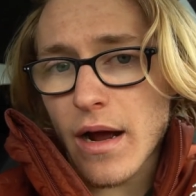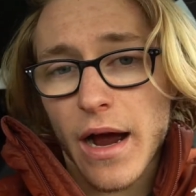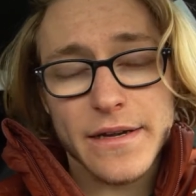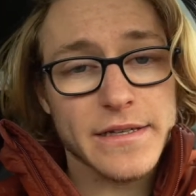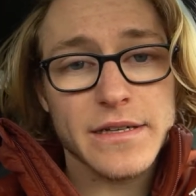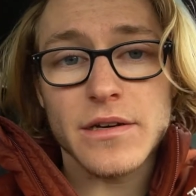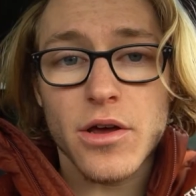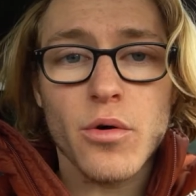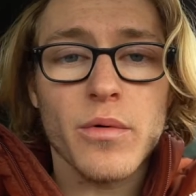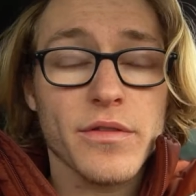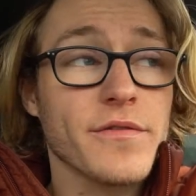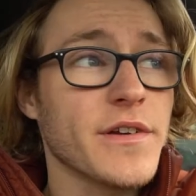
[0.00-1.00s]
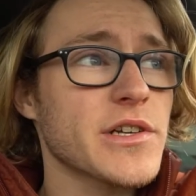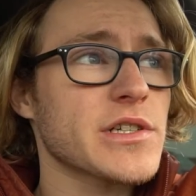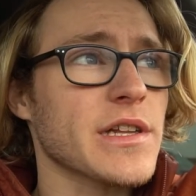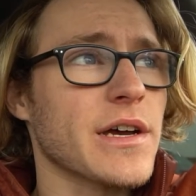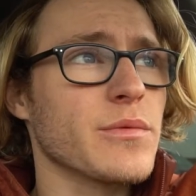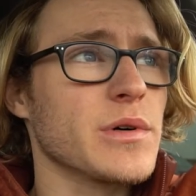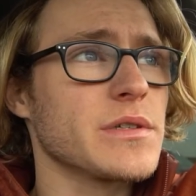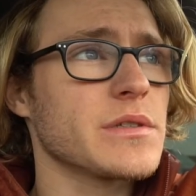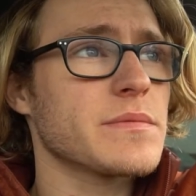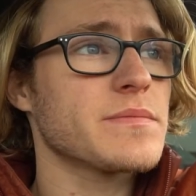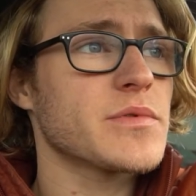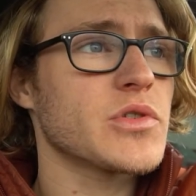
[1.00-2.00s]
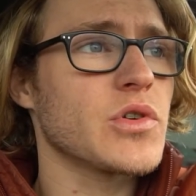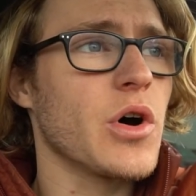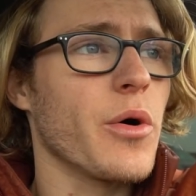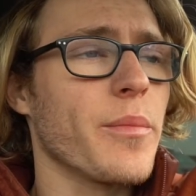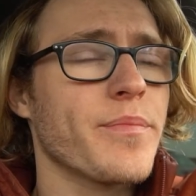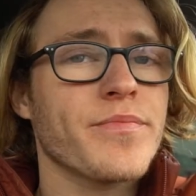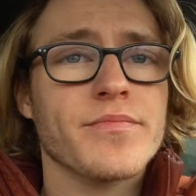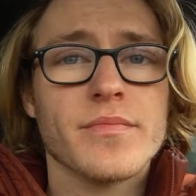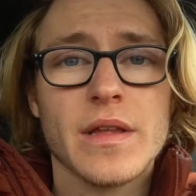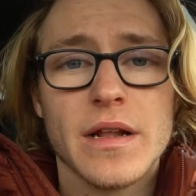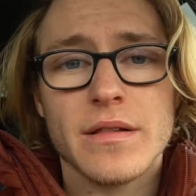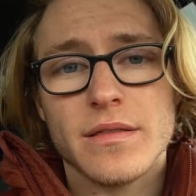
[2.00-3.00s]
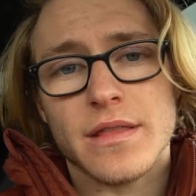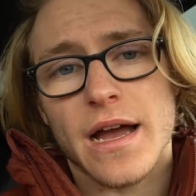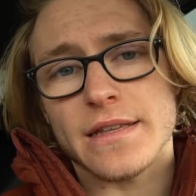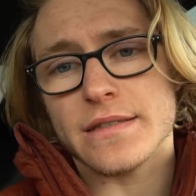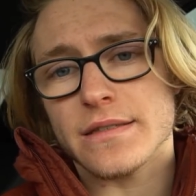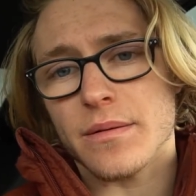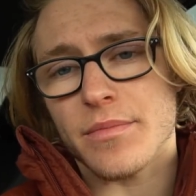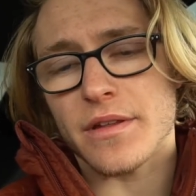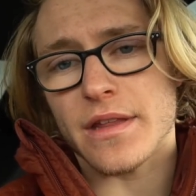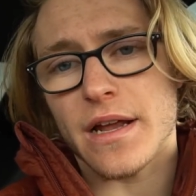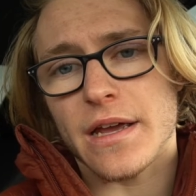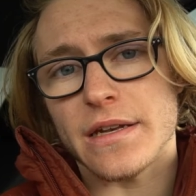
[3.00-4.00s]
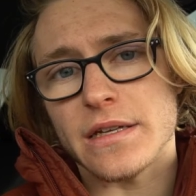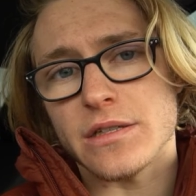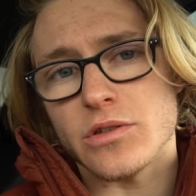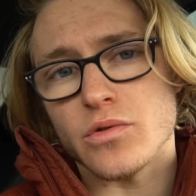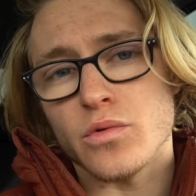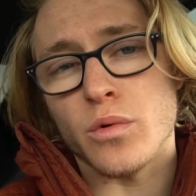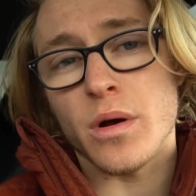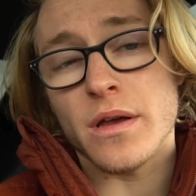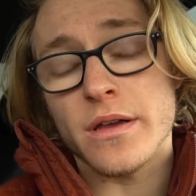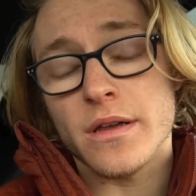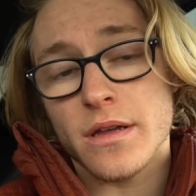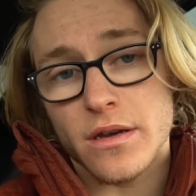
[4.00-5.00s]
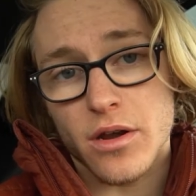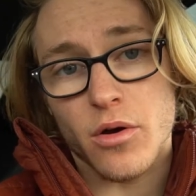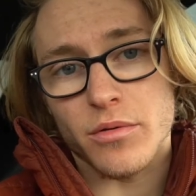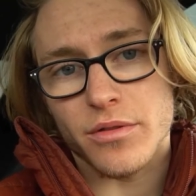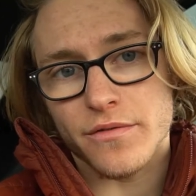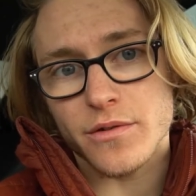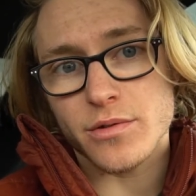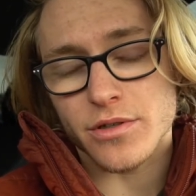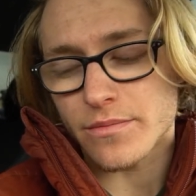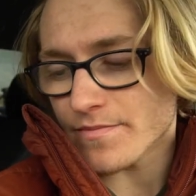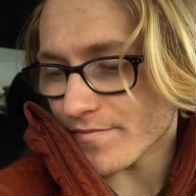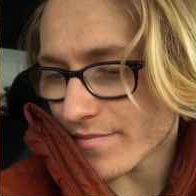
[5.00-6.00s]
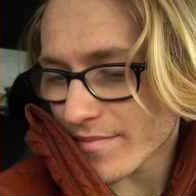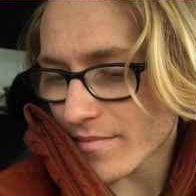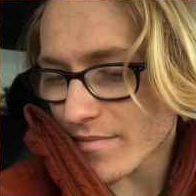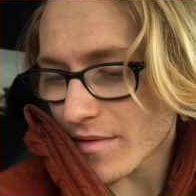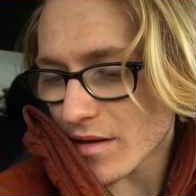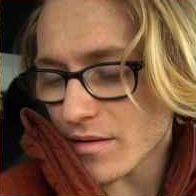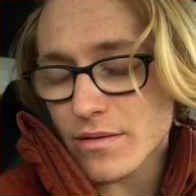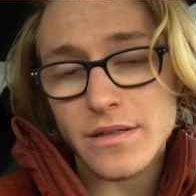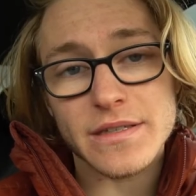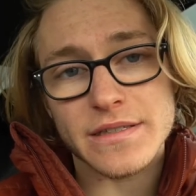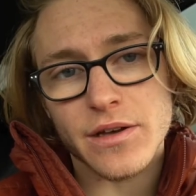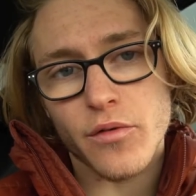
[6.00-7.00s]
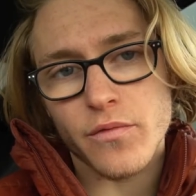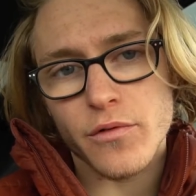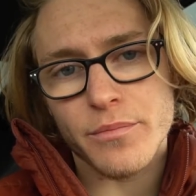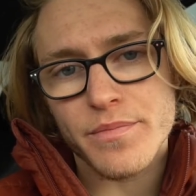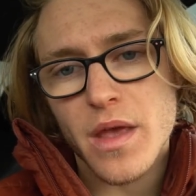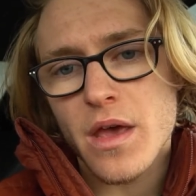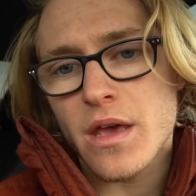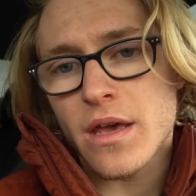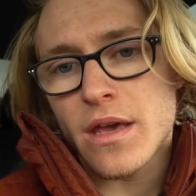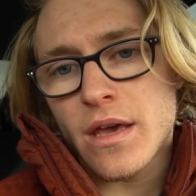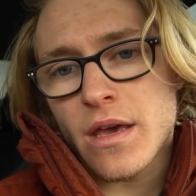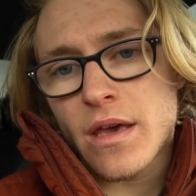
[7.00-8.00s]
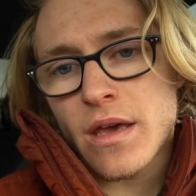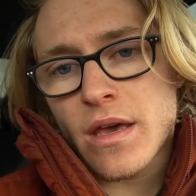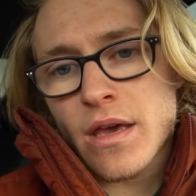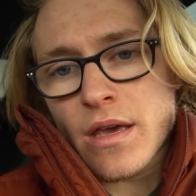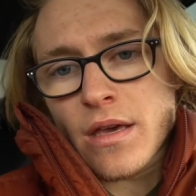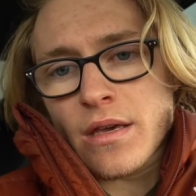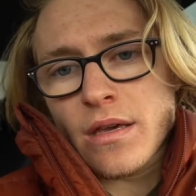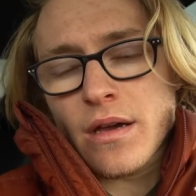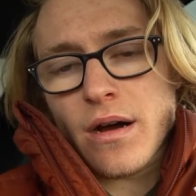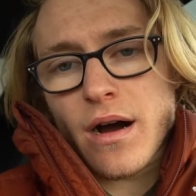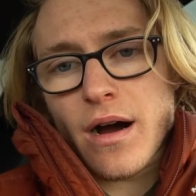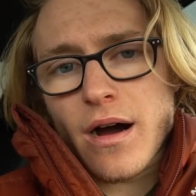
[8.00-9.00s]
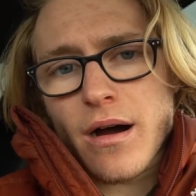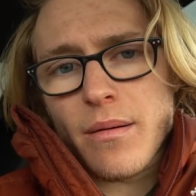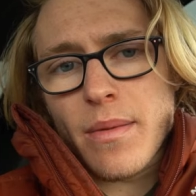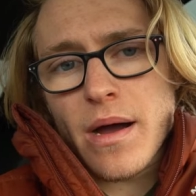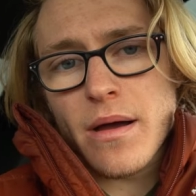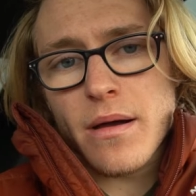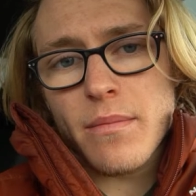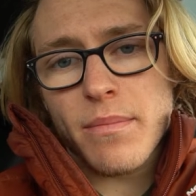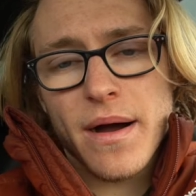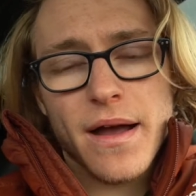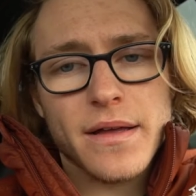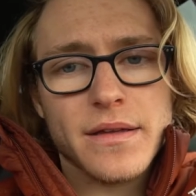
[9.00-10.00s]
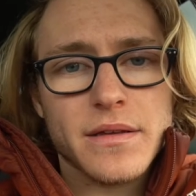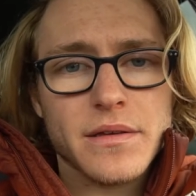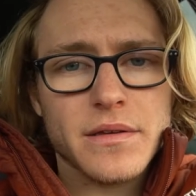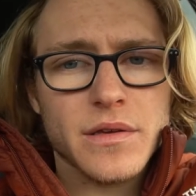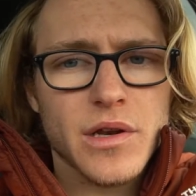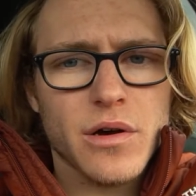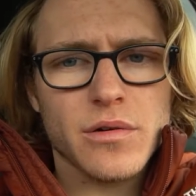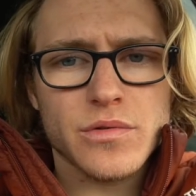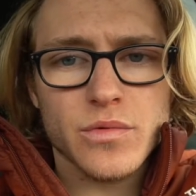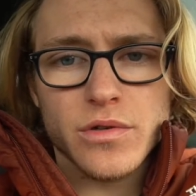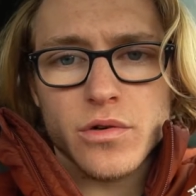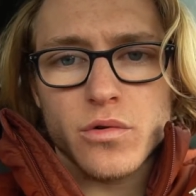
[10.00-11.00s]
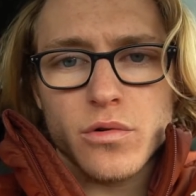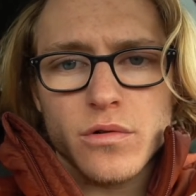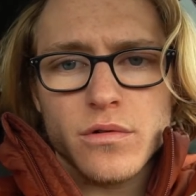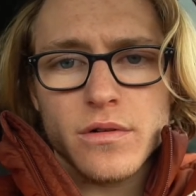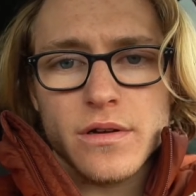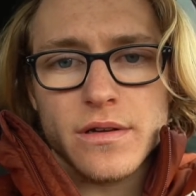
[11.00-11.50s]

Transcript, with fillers: I didn't know where the finish line was, so that's something that I need to know in the future because that's helpful. Um, but you know, it was really cool.